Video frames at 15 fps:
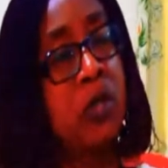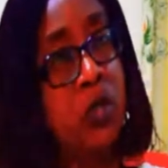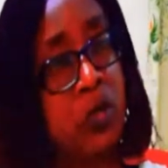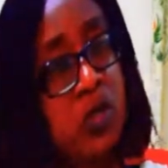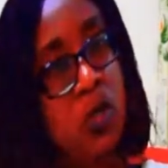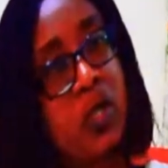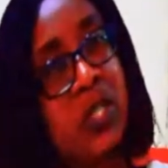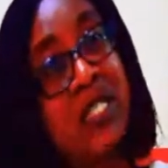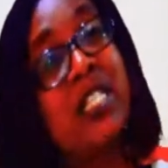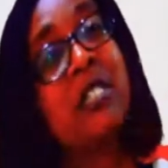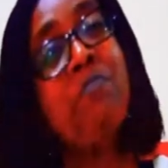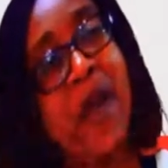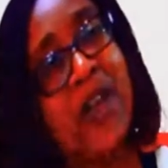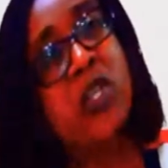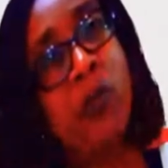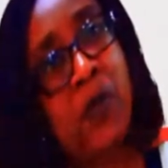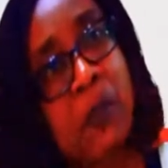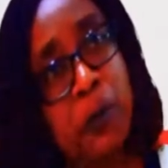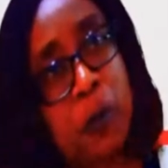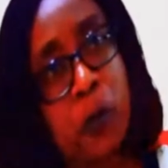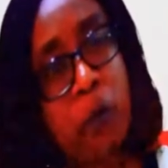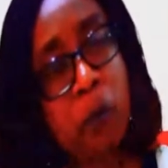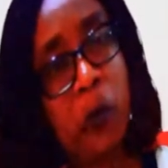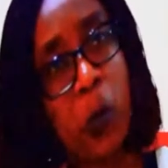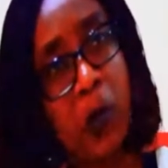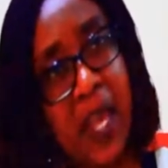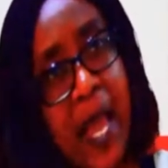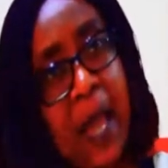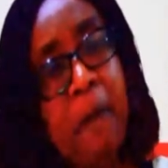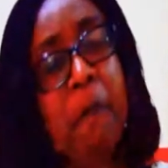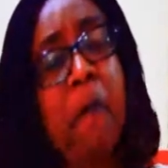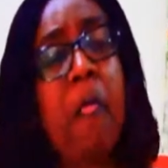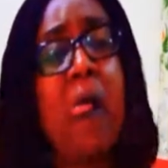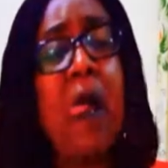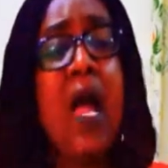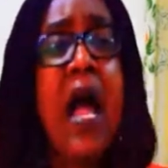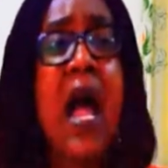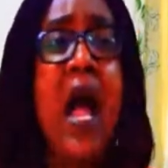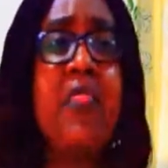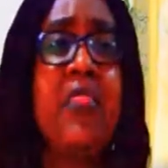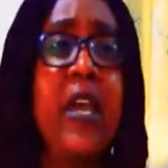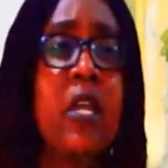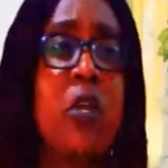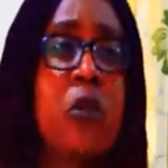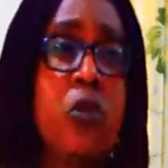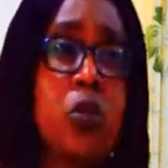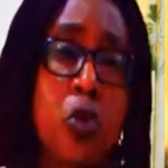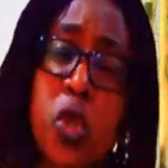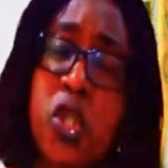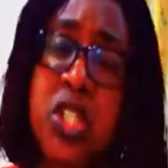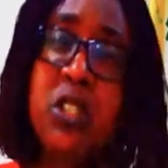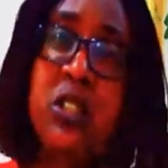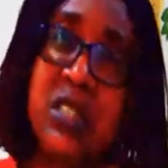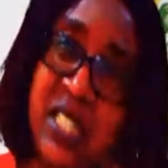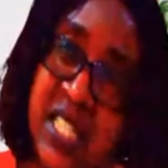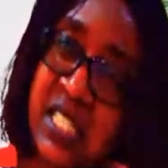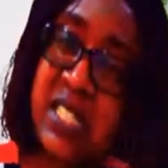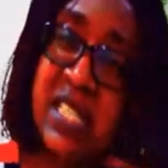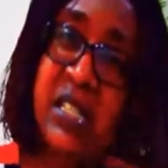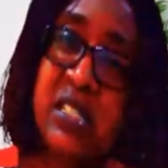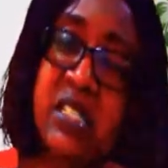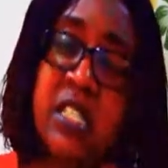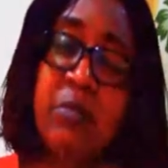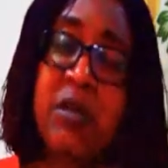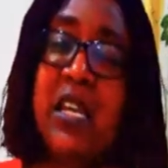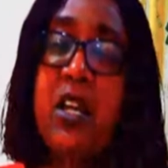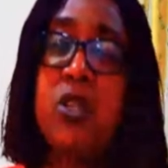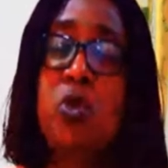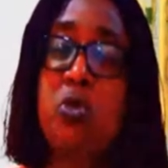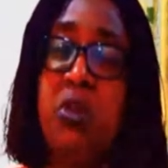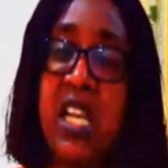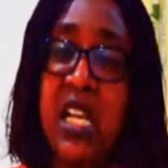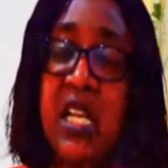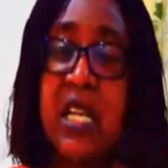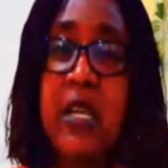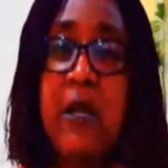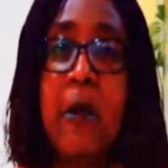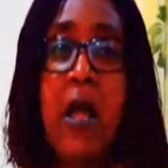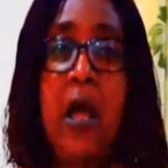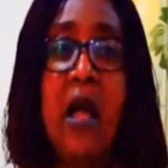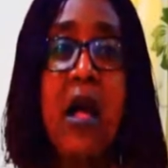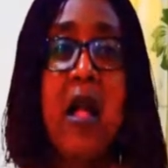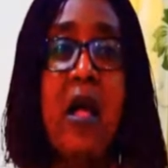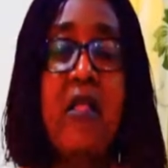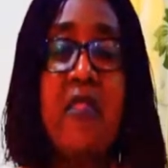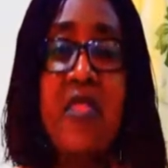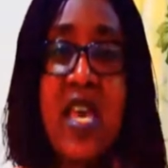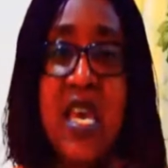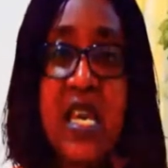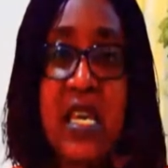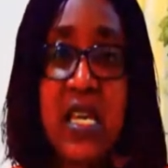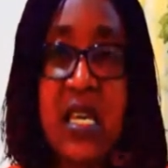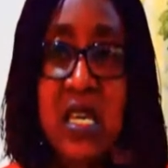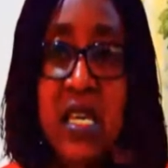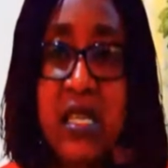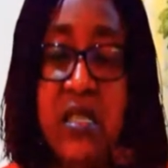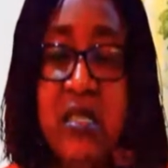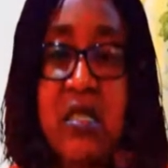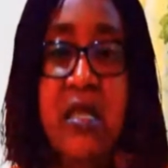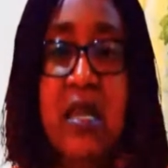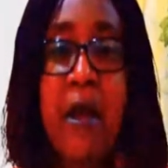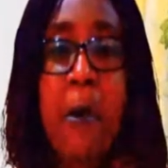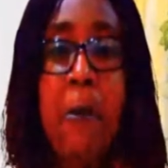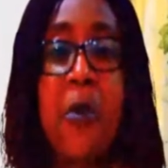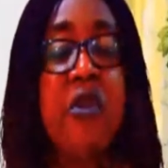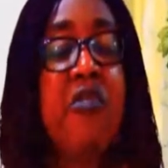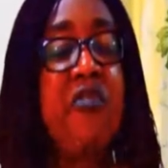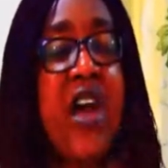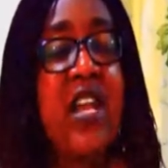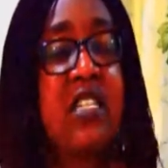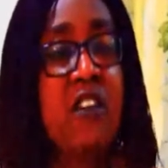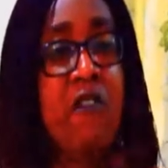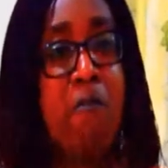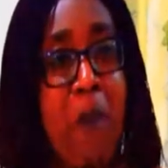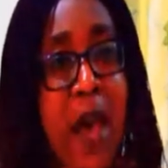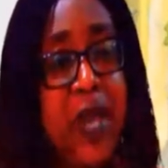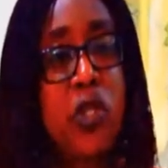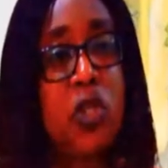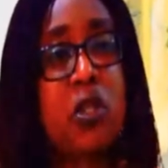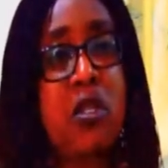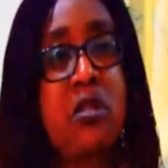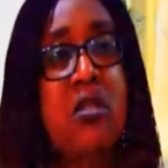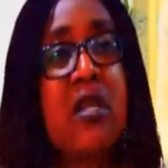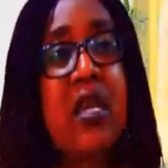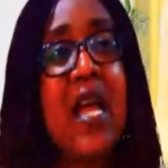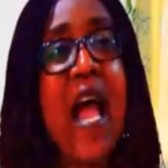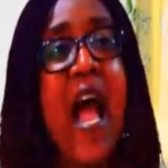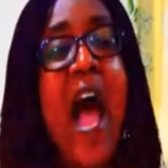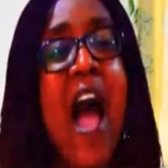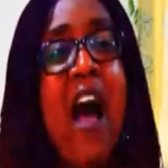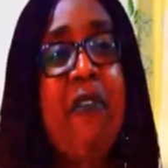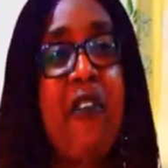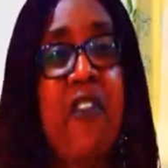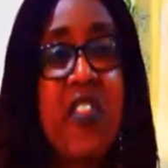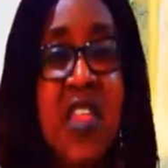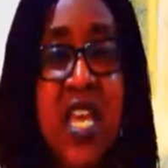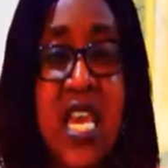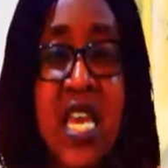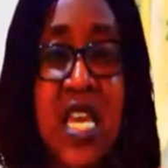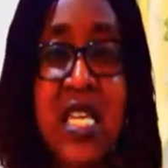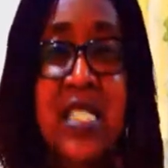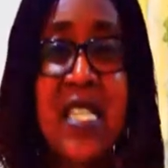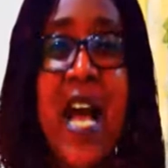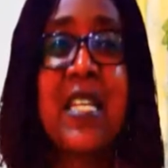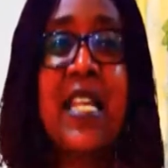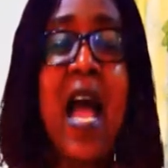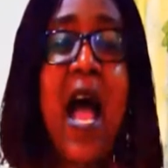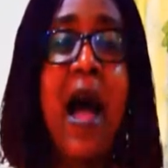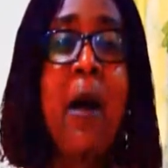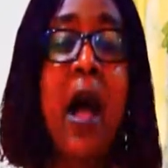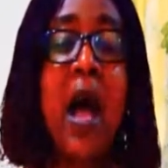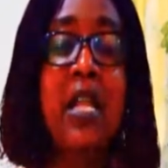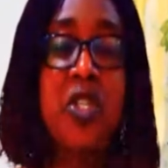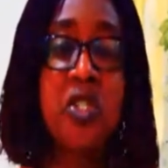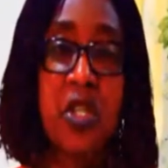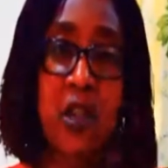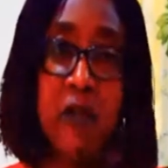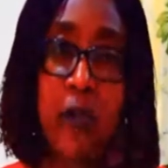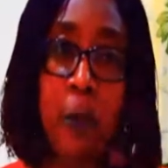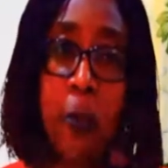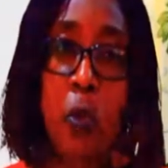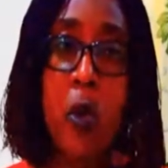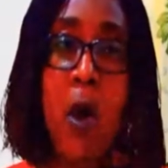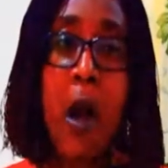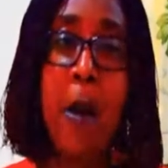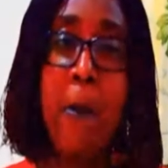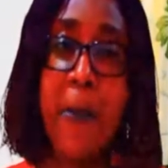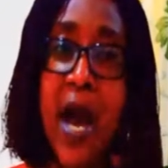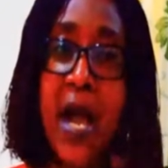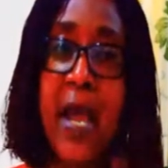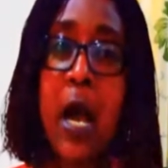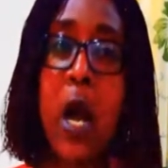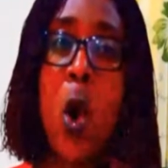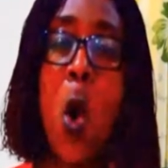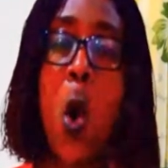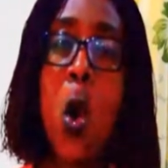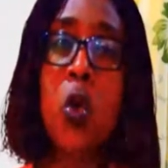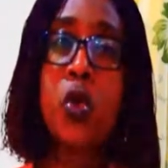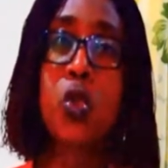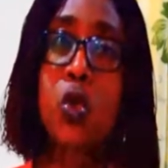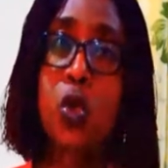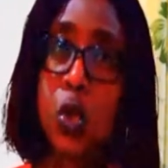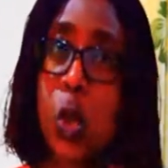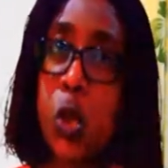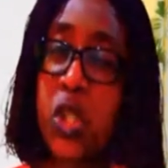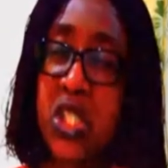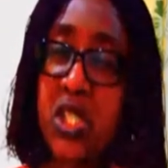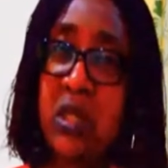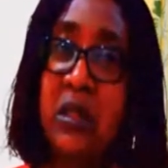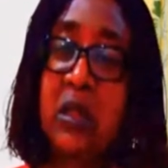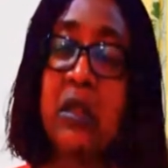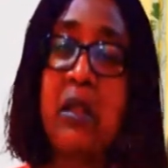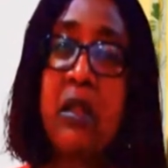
So it is measurable, okay? And then social distancing, because really these preventive measures are things that are achievable by our own social,